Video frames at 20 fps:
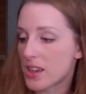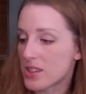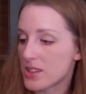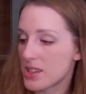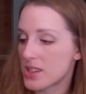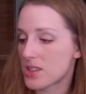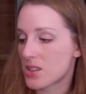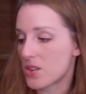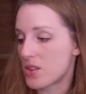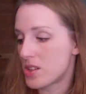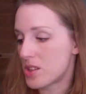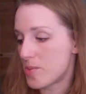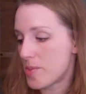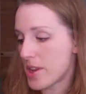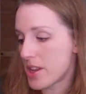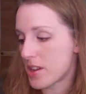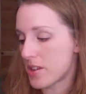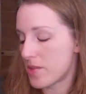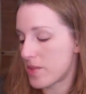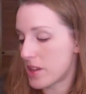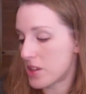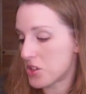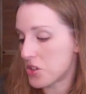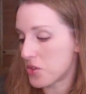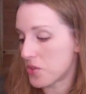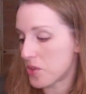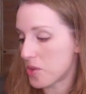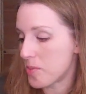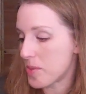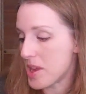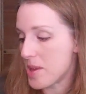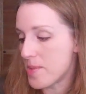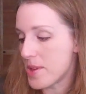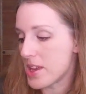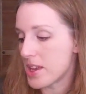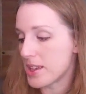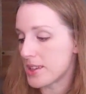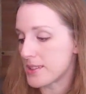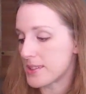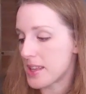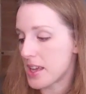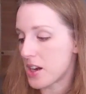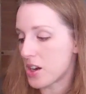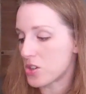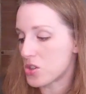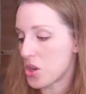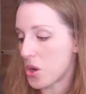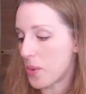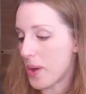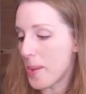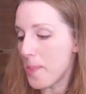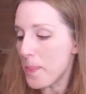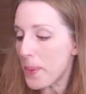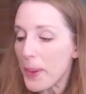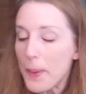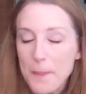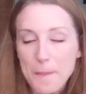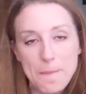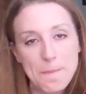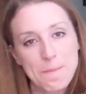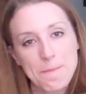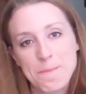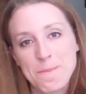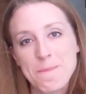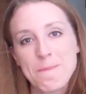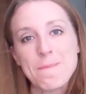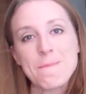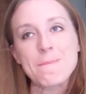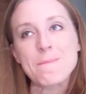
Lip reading: my next socks. It's going to be an adventure for me because they are toe up.